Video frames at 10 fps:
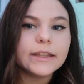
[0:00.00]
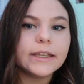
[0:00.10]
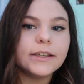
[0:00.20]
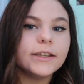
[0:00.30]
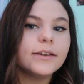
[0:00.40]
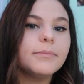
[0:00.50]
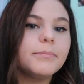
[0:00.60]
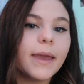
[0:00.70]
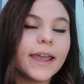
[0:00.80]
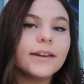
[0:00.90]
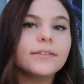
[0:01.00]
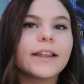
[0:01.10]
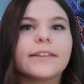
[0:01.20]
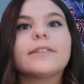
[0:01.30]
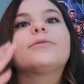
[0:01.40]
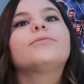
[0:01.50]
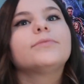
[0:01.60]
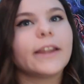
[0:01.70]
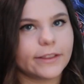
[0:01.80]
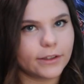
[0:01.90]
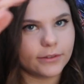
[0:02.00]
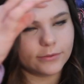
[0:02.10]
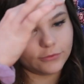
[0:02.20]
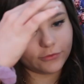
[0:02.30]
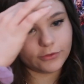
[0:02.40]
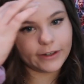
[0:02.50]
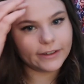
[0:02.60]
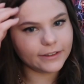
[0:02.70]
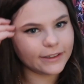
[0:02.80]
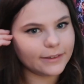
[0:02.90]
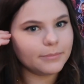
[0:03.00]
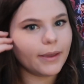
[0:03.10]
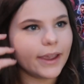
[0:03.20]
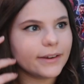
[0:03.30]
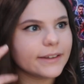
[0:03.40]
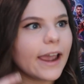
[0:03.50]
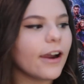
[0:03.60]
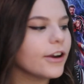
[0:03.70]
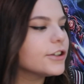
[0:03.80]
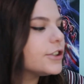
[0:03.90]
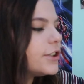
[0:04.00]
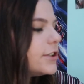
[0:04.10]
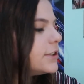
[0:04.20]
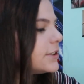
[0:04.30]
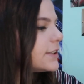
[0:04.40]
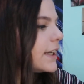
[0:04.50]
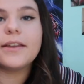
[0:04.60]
the main, like the really main characters,